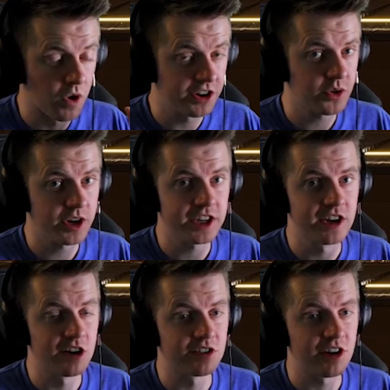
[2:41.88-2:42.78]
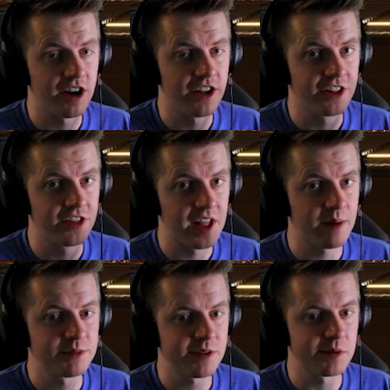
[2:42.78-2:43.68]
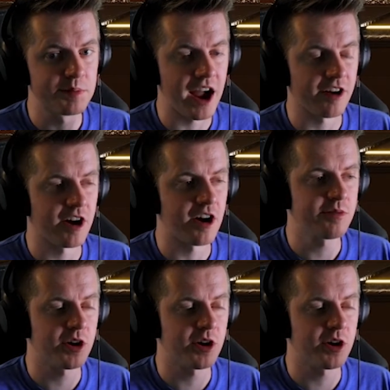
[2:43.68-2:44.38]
quick note on the lab table background,